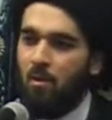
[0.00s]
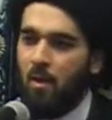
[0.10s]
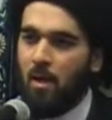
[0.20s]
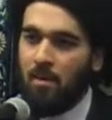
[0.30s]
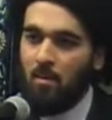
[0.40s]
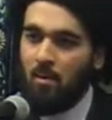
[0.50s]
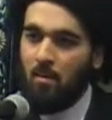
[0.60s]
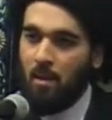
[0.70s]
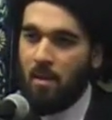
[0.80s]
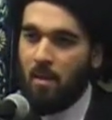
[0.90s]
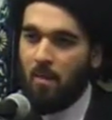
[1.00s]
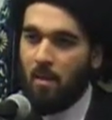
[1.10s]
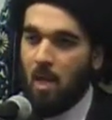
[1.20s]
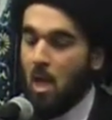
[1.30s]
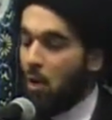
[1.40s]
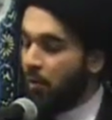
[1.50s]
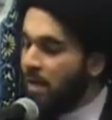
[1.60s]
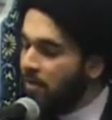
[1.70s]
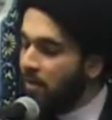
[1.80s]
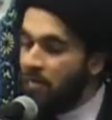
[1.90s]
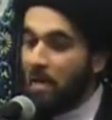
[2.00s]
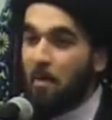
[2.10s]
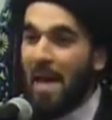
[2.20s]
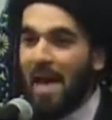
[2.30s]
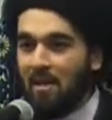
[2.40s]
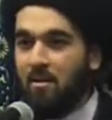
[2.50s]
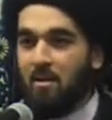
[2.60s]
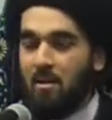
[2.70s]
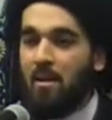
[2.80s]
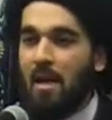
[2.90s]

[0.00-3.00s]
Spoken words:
regards to money. Or even if they pass this